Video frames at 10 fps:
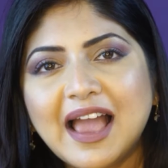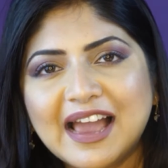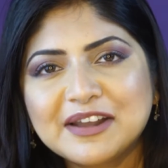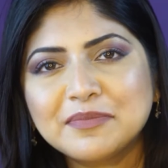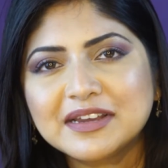
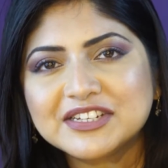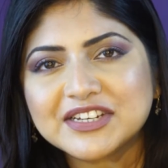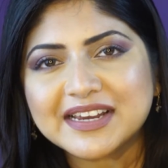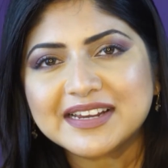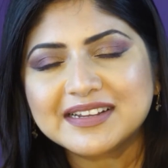And my
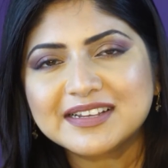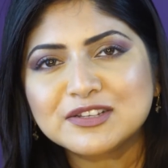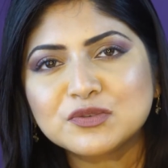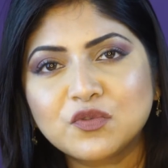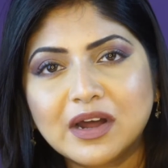shade
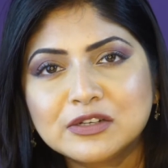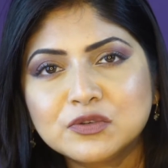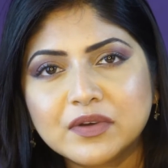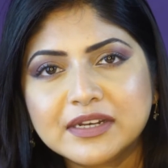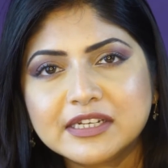is
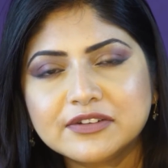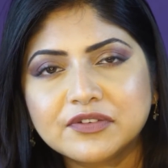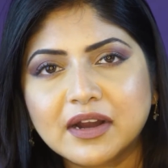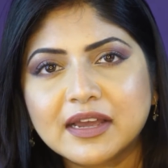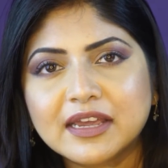
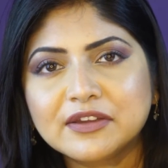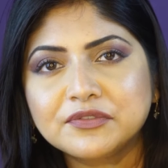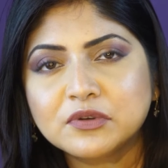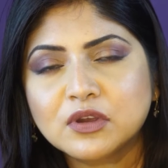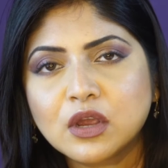125
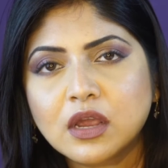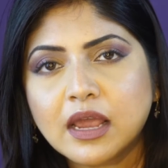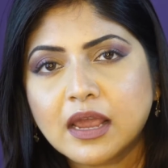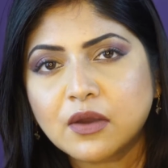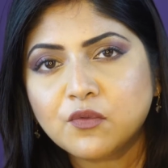
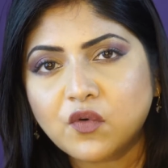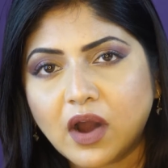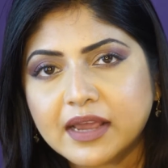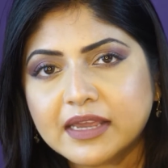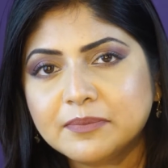
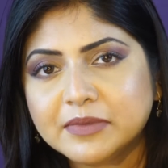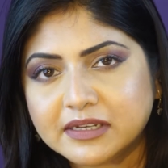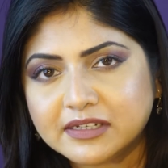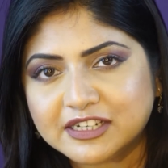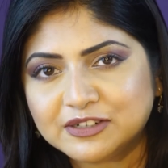Y
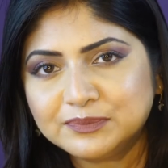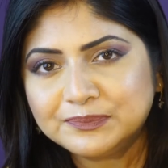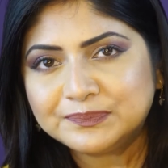medium.